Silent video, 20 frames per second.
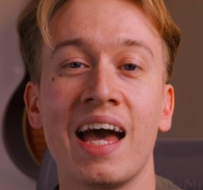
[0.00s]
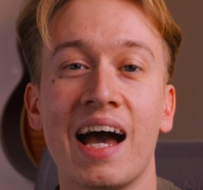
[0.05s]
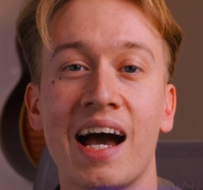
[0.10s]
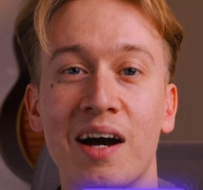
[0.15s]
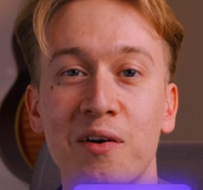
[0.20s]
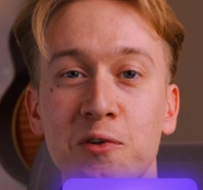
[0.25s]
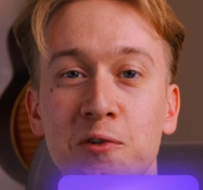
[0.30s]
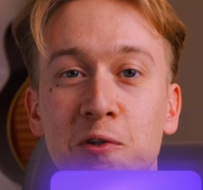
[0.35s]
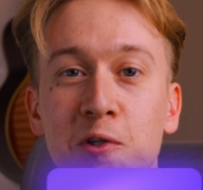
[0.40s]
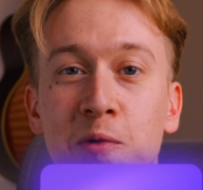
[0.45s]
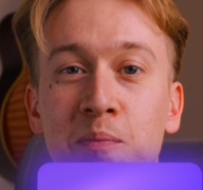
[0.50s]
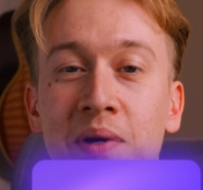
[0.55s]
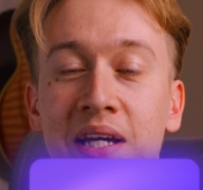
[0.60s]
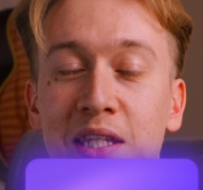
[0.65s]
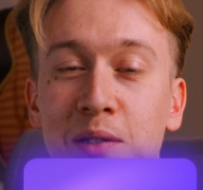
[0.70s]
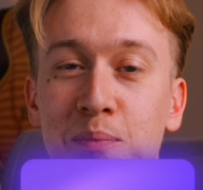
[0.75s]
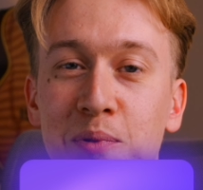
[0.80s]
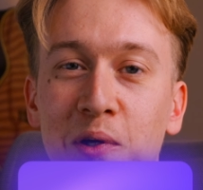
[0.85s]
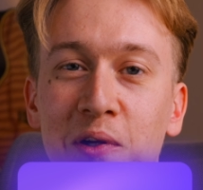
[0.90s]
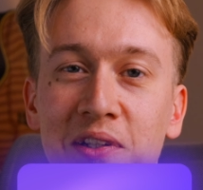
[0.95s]
how you can make
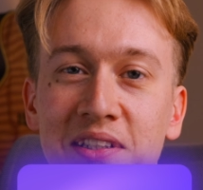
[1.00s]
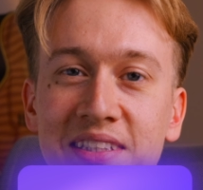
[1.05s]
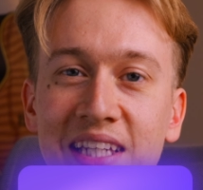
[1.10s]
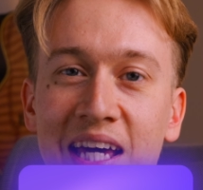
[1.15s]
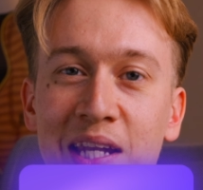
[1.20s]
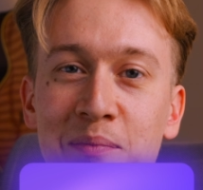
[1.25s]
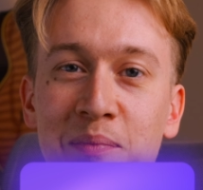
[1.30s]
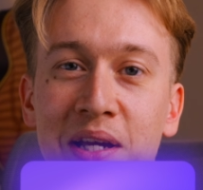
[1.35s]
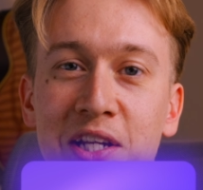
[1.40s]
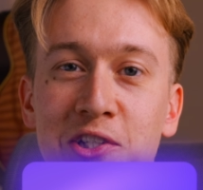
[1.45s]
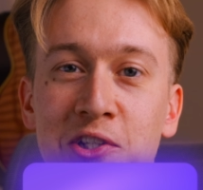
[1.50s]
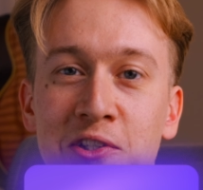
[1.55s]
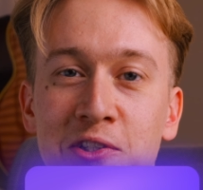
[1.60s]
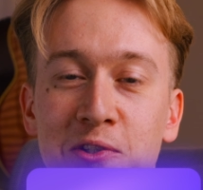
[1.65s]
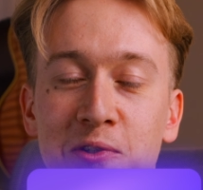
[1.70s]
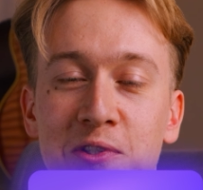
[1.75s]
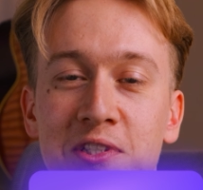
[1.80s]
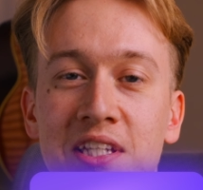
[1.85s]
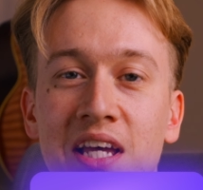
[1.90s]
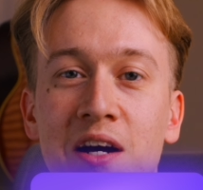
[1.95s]
the product animations
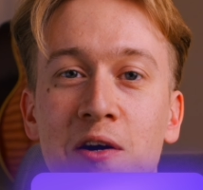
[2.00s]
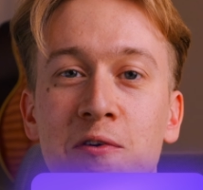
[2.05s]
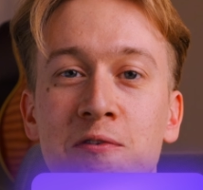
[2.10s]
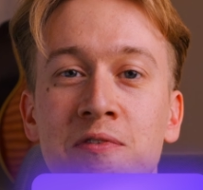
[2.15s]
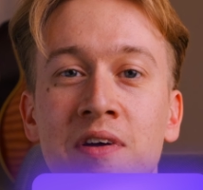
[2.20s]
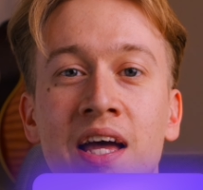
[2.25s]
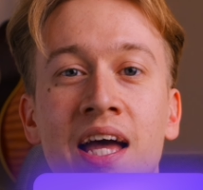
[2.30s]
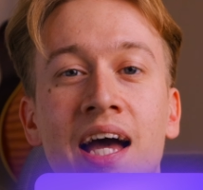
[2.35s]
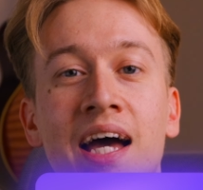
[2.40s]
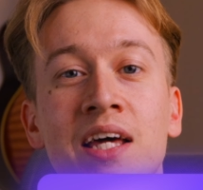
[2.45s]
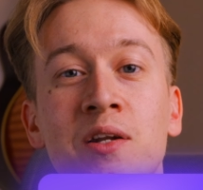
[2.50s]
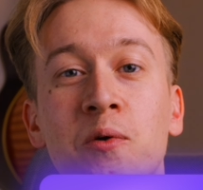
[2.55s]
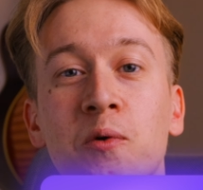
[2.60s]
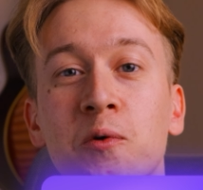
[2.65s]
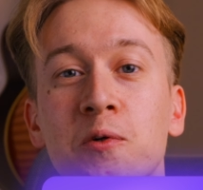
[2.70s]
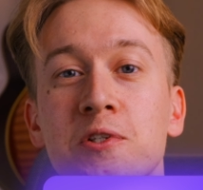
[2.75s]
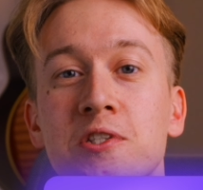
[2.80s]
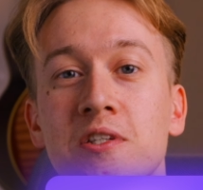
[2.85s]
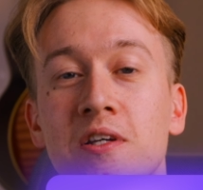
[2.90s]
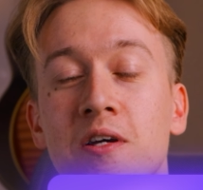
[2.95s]
yourself, and
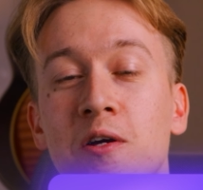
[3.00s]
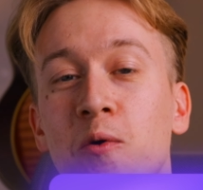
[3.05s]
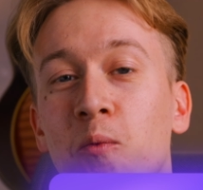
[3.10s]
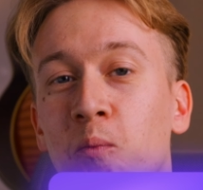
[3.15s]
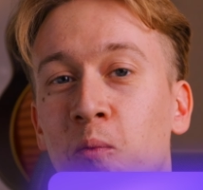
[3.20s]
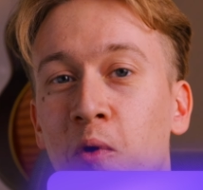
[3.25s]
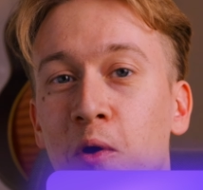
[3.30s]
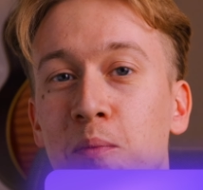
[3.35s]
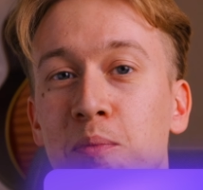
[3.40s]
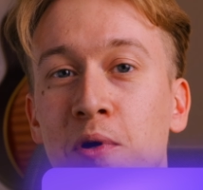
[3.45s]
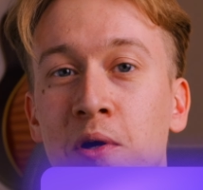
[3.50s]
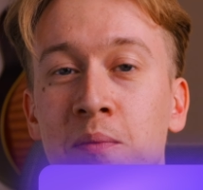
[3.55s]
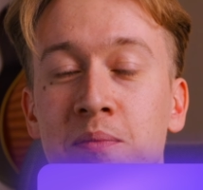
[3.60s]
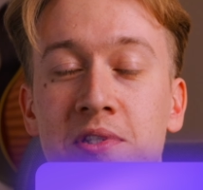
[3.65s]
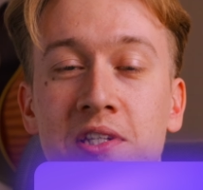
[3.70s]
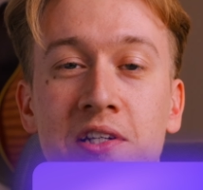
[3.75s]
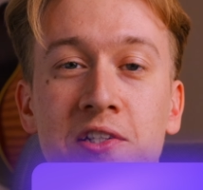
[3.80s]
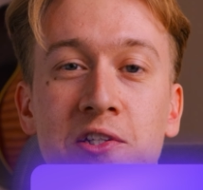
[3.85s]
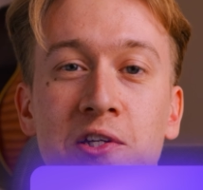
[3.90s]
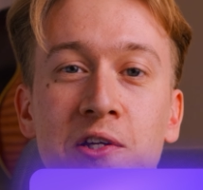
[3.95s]
also what
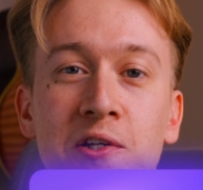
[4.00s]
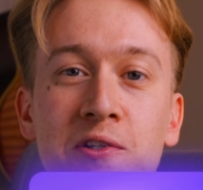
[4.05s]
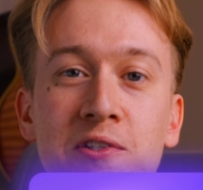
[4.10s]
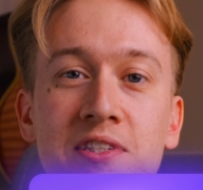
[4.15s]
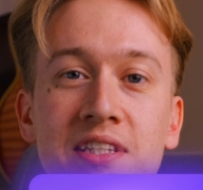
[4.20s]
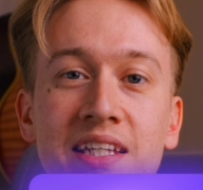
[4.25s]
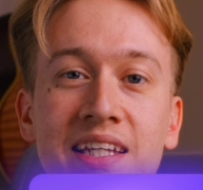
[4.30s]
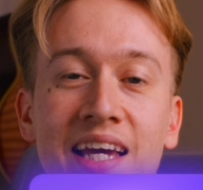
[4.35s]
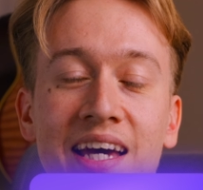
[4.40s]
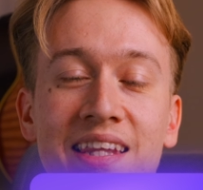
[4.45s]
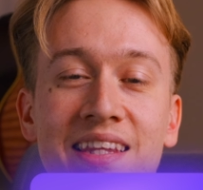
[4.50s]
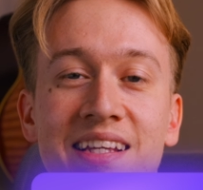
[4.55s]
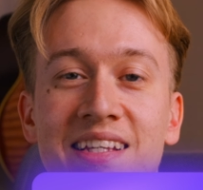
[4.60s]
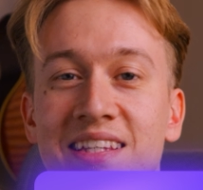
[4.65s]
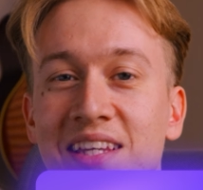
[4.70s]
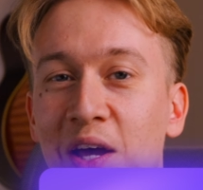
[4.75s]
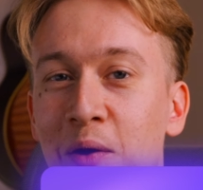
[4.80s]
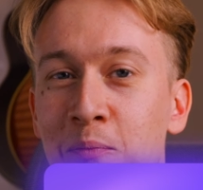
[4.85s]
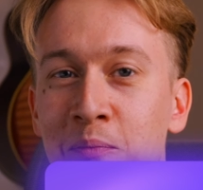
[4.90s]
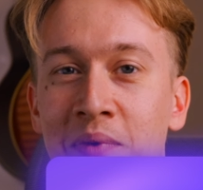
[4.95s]
prompts I use to get
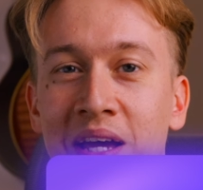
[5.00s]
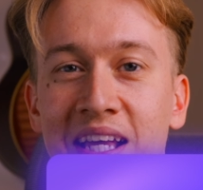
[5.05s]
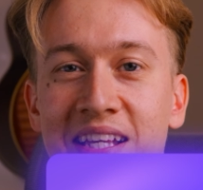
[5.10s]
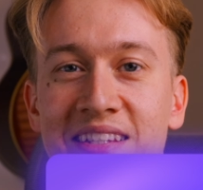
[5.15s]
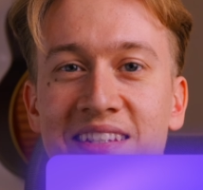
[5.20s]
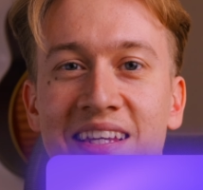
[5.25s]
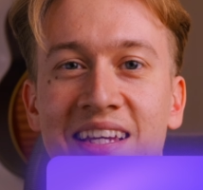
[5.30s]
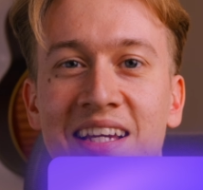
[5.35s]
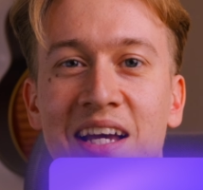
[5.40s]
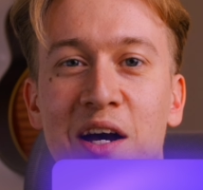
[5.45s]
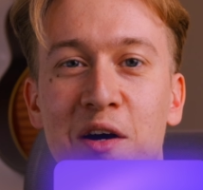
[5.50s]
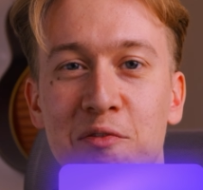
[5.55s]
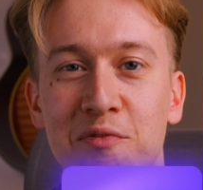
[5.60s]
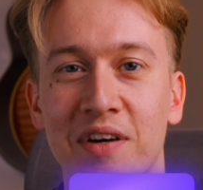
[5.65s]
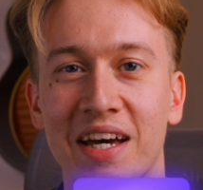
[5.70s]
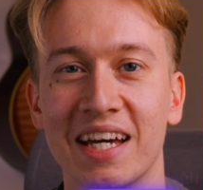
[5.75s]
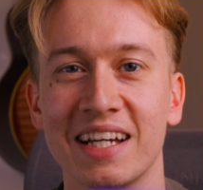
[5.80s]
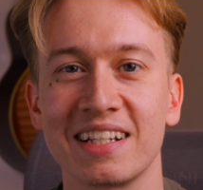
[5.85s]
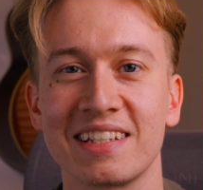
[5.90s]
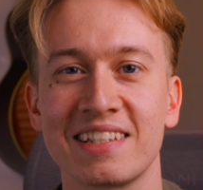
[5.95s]
these amazing
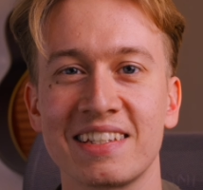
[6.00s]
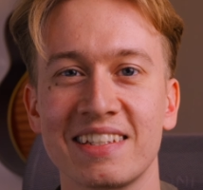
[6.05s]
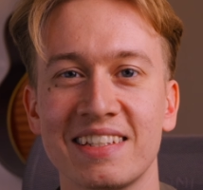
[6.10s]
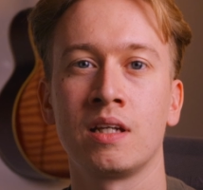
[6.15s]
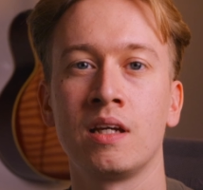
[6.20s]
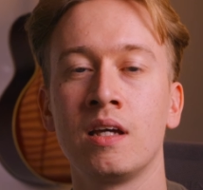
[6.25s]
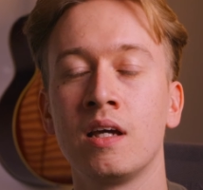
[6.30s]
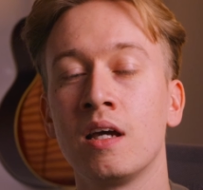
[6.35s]
effects.